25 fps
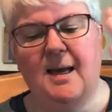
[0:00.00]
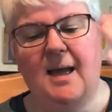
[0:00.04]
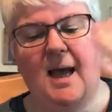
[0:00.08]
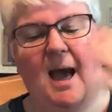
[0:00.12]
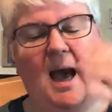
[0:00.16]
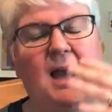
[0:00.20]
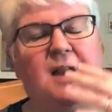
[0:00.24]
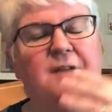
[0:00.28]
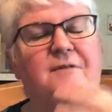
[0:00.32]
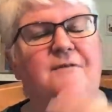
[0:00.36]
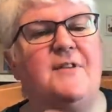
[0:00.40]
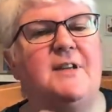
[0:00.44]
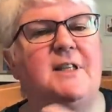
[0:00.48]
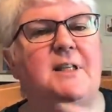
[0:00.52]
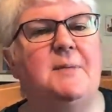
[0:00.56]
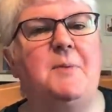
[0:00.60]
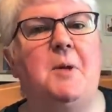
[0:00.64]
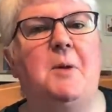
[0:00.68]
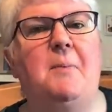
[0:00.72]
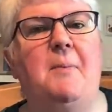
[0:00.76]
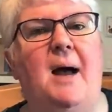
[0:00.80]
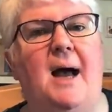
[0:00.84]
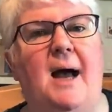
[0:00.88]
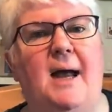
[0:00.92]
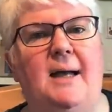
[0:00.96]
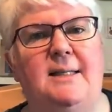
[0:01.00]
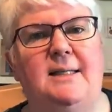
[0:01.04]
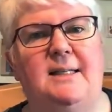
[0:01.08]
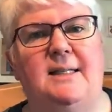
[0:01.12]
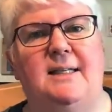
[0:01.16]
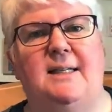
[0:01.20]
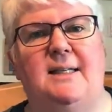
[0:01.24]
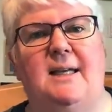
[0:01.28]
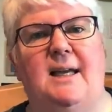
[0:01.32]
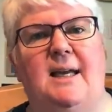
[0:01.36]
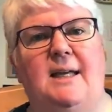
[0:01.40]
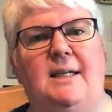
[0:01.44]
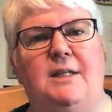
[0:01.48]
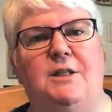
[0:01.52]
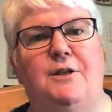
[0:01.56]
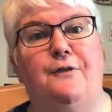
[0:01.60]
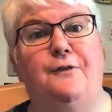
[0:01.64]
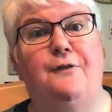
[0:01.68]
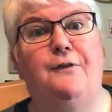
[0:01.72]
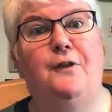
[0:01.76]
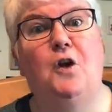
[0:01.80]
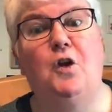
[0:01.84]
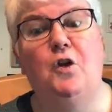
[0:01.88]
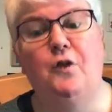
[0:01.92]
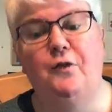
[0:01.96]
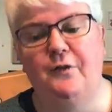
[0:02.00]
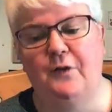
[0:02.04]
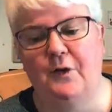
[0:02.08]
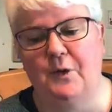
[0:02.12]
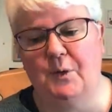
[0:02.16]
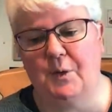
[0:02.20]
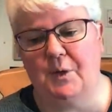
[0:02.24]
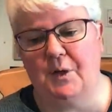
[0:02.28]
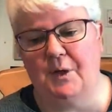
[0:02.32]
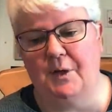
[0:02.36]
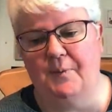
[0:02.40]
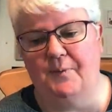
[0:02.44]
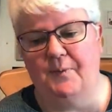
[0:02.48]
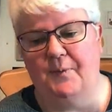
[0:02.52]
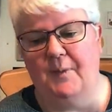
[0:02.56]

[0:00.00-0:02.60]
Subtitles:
An invisible mask designed to fool folk